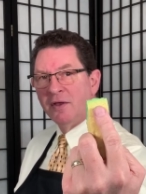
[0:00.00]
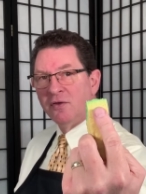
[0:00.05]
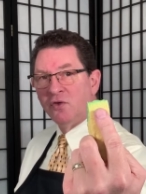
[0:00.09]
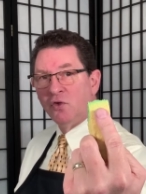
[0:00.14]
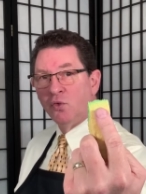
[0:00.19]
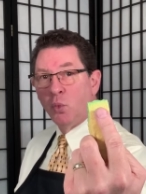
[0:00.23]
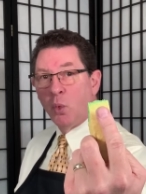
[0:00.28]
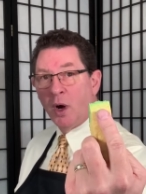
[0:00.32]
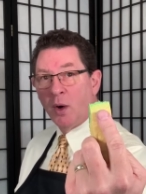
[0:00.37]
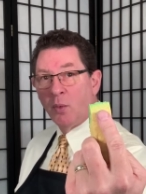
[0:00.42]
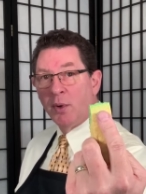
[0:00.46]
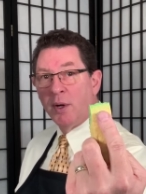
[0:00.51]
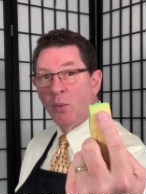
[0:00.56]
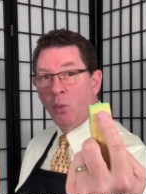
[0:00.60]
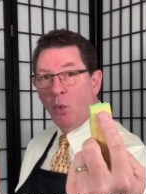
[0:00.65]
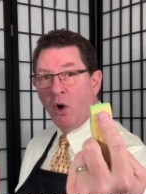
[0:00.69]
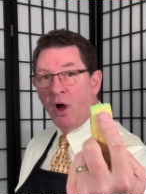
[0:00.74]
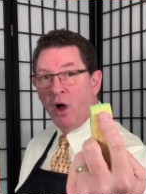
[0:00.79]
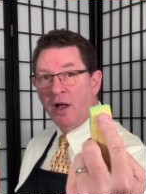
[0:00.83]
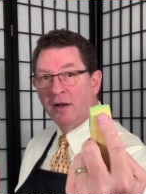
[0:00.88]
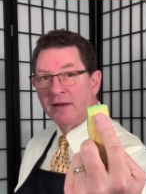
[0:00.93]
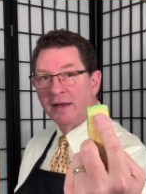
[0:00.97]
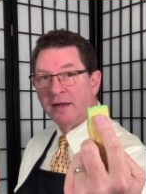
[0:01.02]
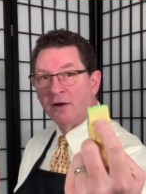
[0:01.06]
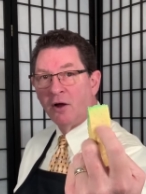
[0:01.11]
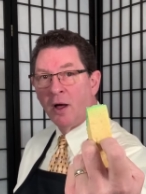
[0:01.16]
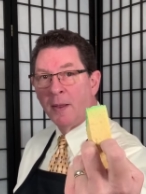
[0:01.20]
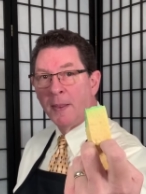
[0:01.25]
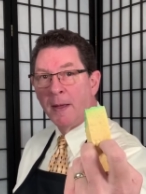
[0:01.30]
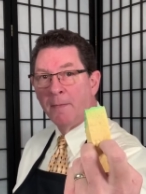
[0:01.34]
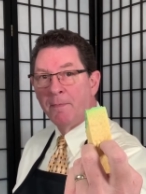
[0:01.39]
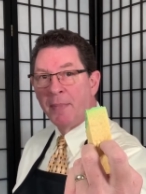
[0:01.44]
This is where we want it,
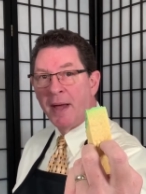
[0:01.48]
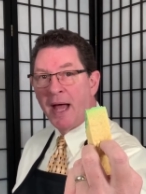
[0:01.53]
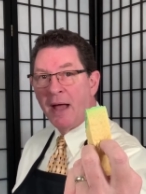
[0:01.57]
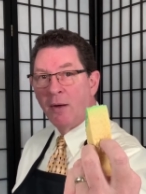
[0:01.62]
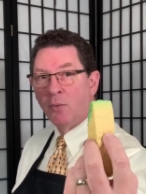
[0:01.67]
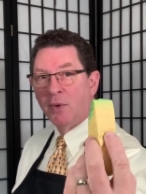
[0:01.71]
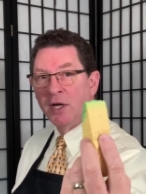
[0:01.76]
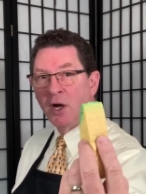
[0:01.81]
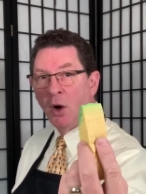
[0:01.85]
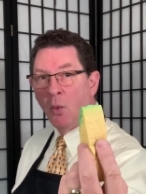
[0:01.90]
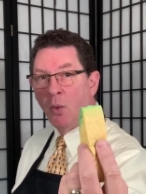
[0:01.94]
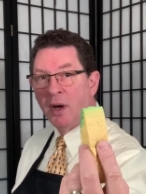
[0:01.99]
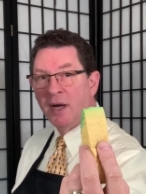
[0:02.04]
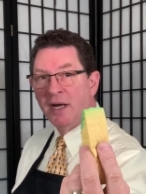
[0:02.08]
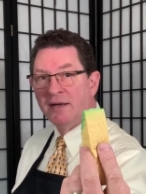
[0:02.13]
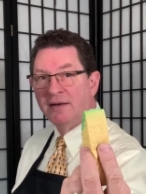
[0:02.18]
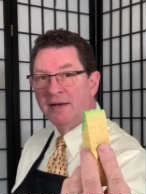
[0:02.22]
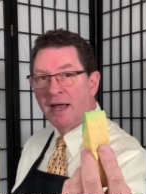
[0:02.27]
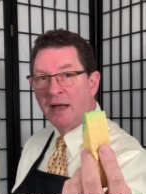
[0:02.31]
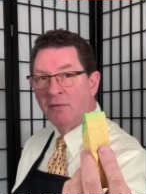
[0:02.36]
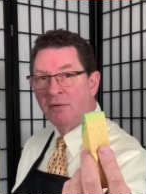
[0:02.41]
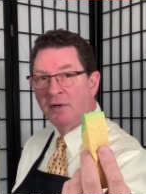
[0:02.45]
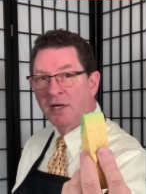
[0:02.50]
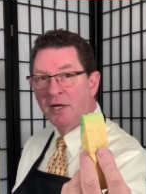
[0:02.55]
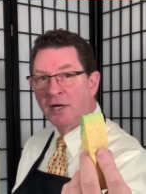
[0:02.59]
on the back. We don't want it down